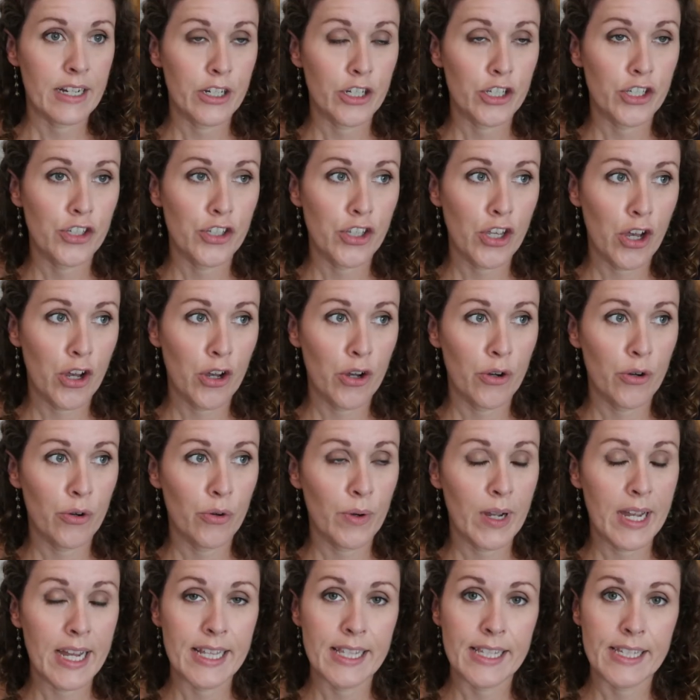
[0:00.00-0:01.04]

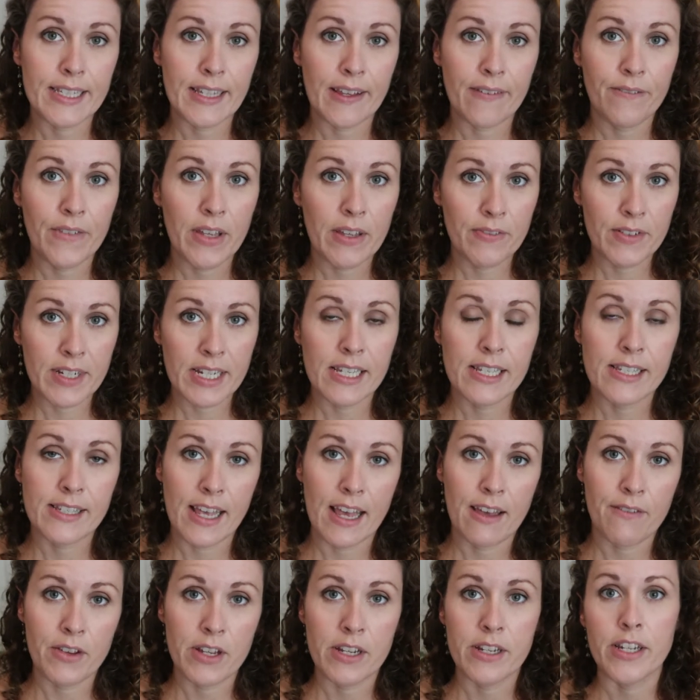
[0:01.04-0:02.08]
So it's
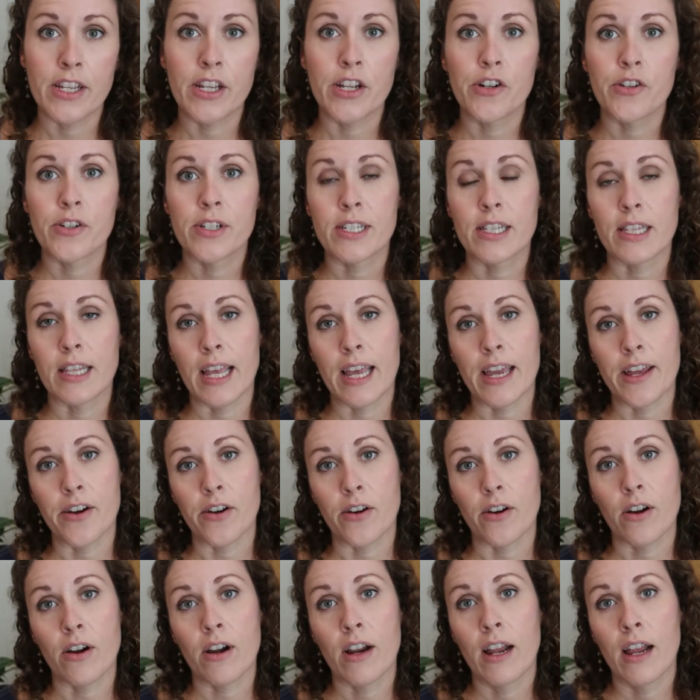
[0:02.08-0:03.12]
fifty-seven years
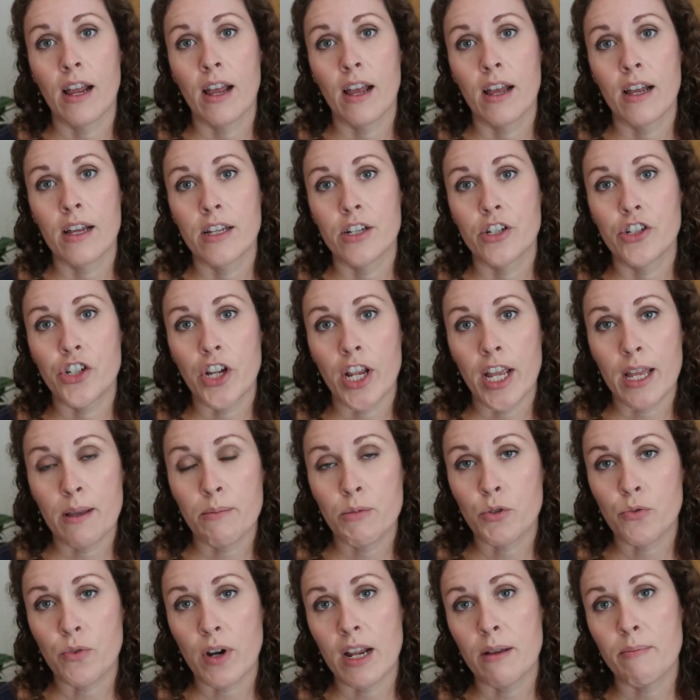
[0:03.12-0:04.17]
later.
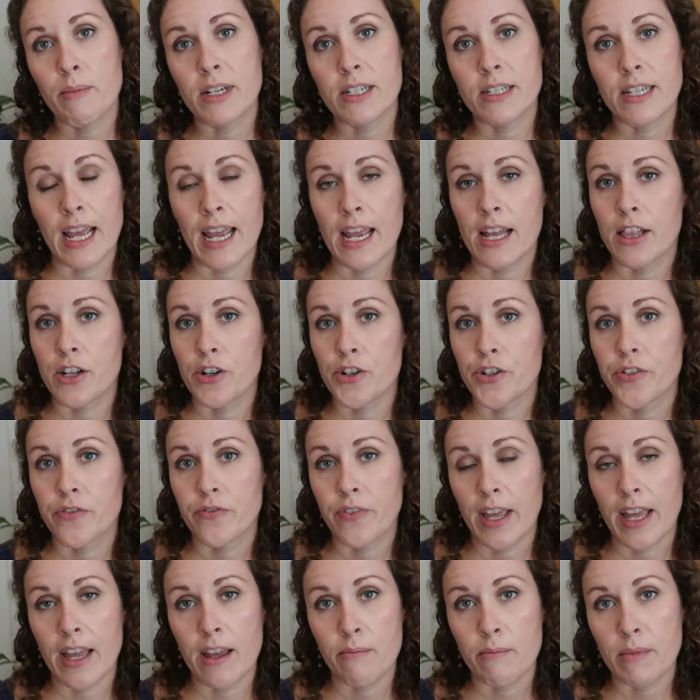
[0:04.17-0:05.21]
James Raymond Taylor's
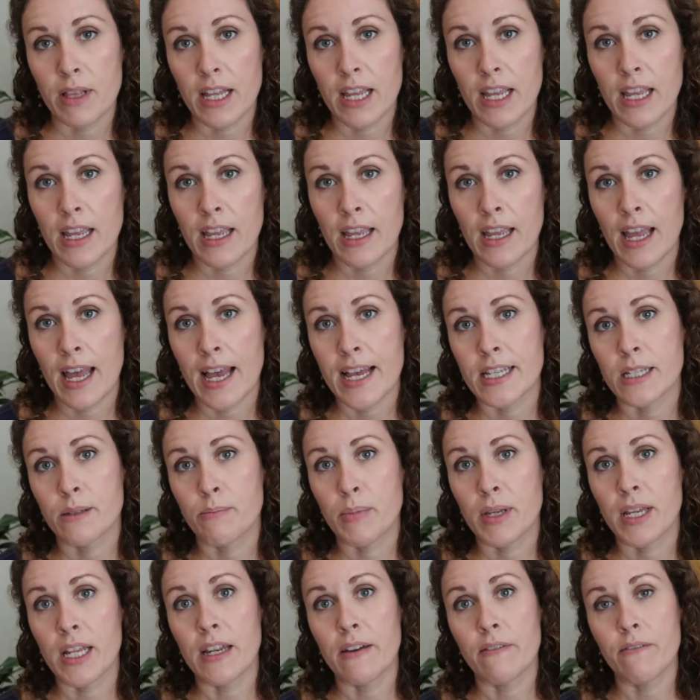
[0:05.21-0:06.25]
family has
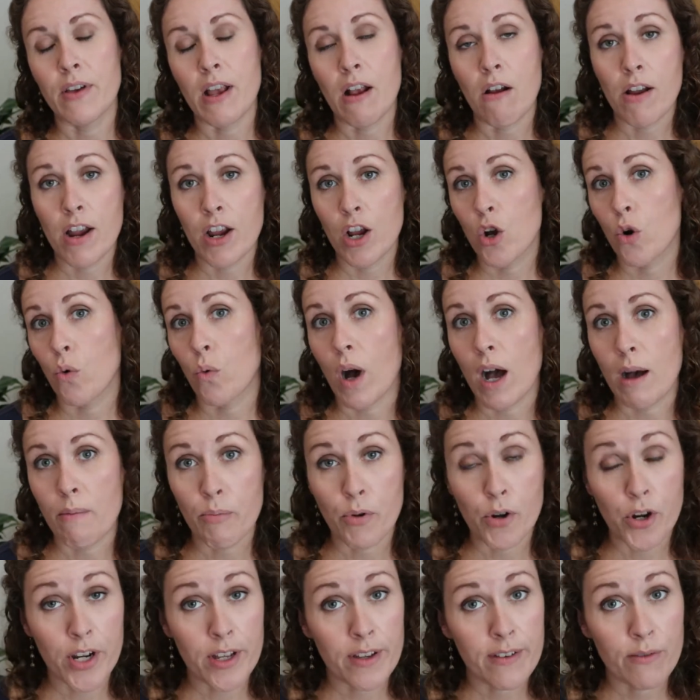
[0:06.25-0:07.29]
been very
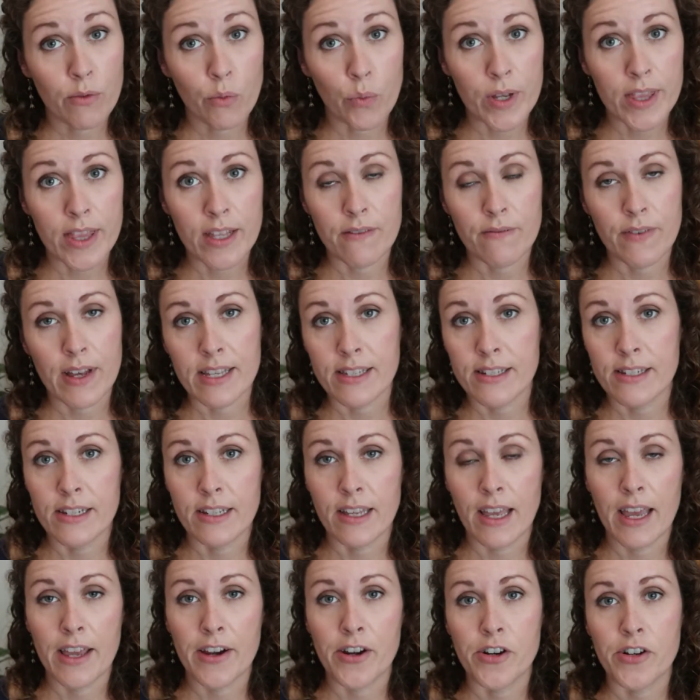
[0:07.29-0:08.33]
cooperative with
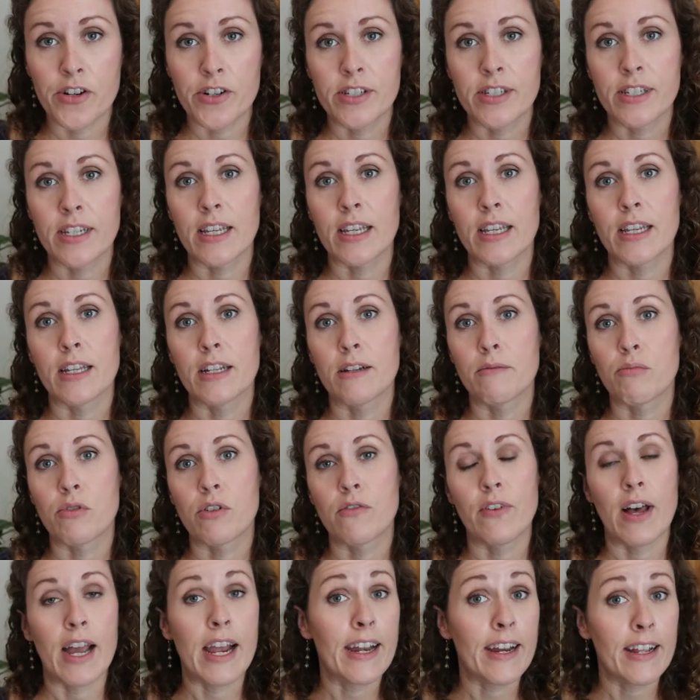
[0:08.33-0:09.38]
investigators in
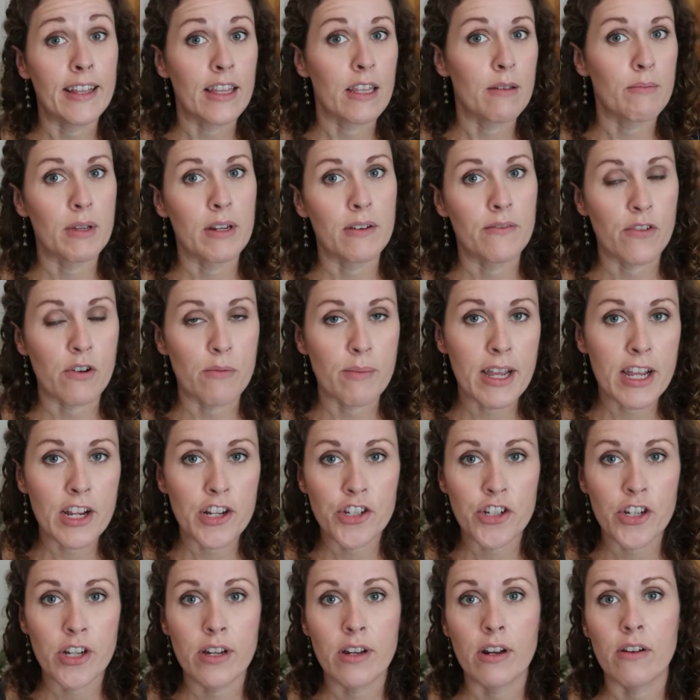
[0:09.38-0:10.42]
providing them
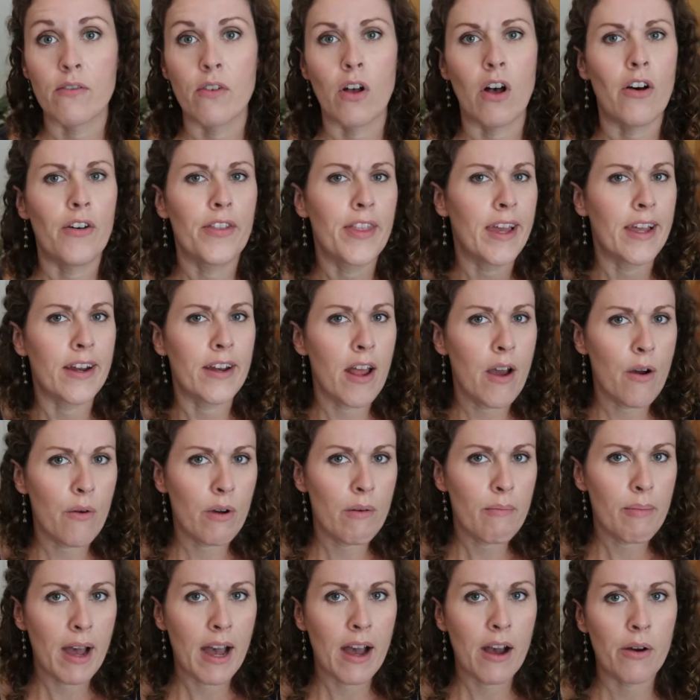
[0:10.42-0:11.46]
information of all they know
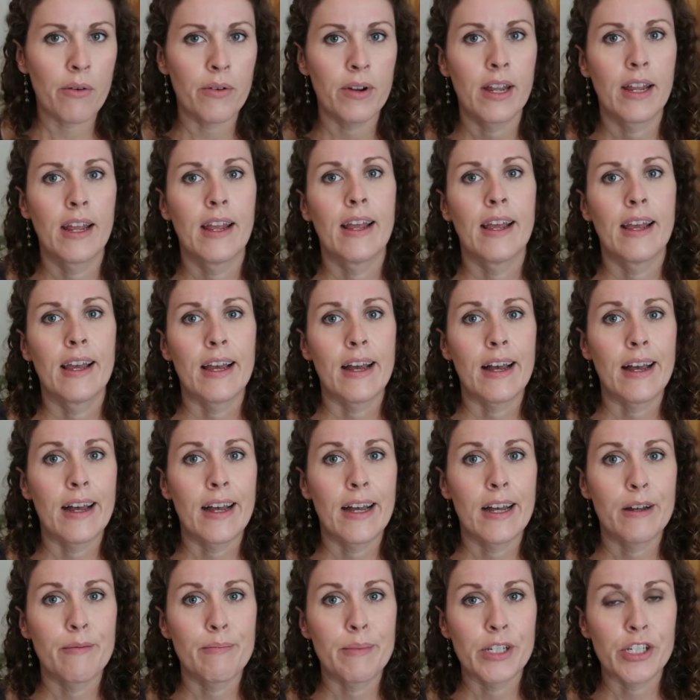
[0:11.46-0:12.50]
about
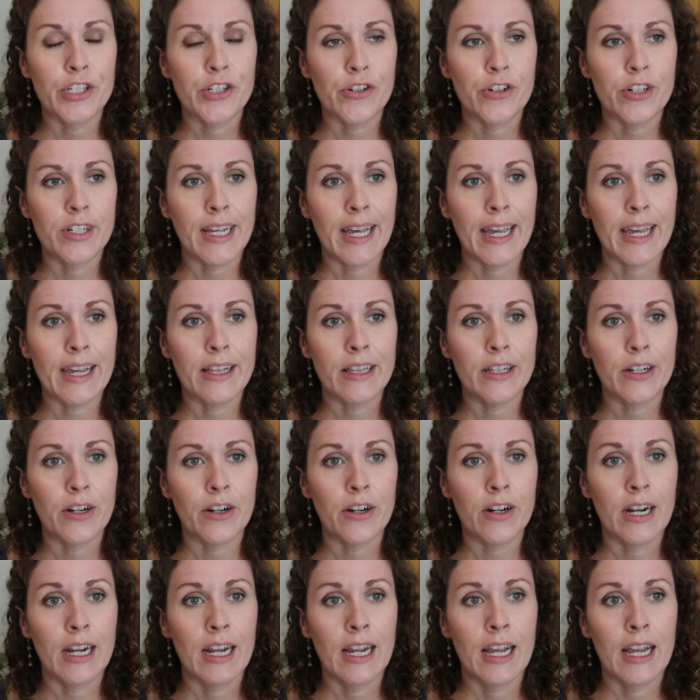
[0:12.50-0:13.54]
uh, Mister
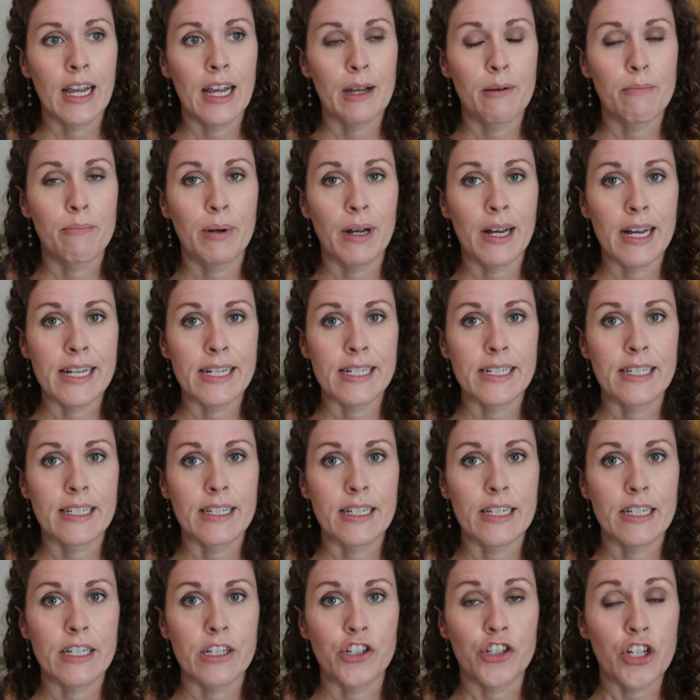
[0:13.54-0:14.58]
Taylor. But
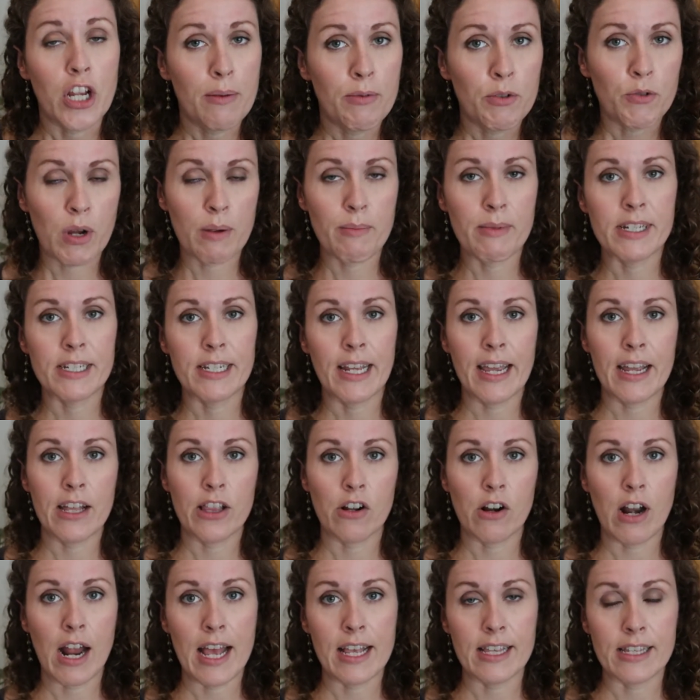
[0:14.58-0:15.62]
James Raymond
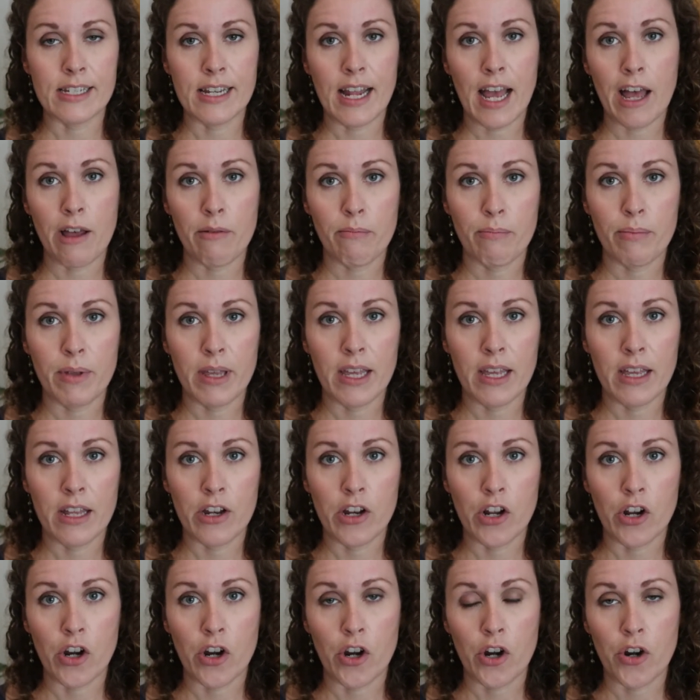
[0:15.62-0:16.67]
Taylor has not
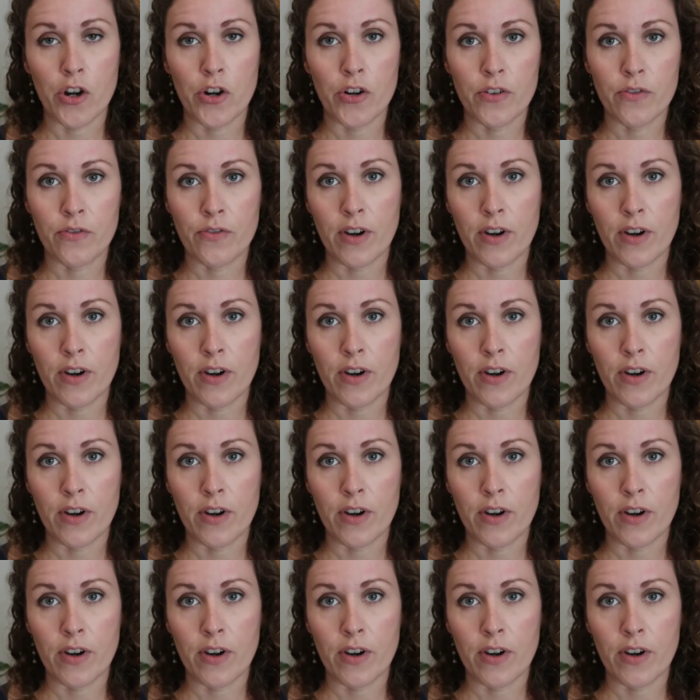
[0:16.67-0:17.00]
been heard